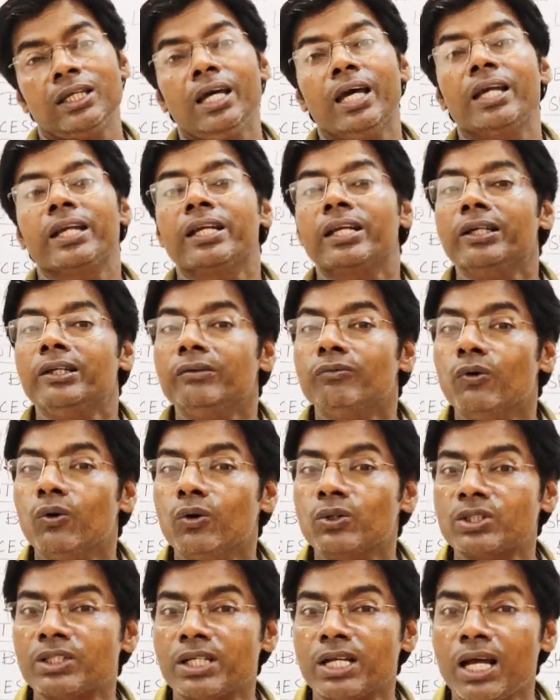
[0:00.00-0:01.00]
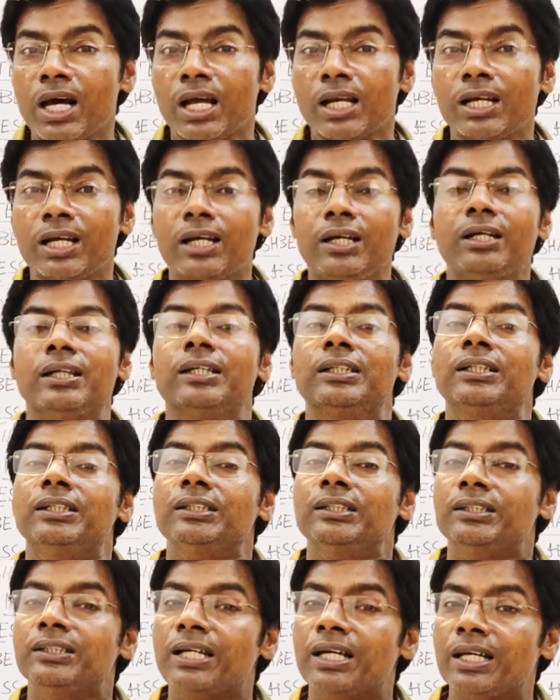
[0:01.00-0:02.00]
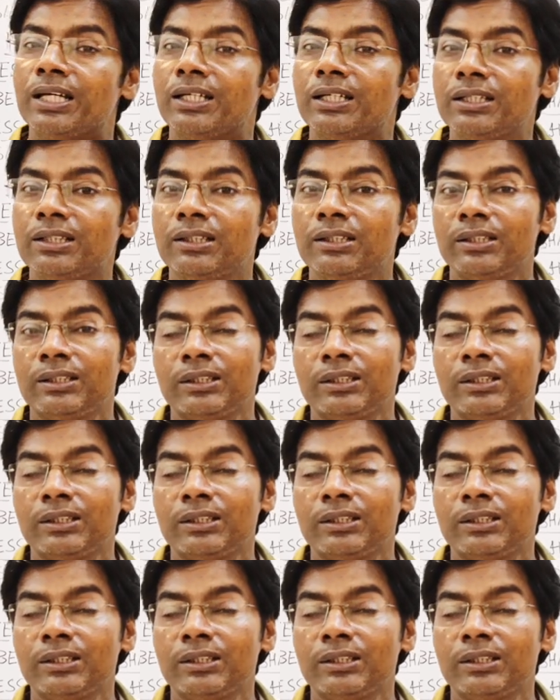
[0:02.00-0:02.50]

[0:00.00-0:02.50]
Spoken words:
And he was none other than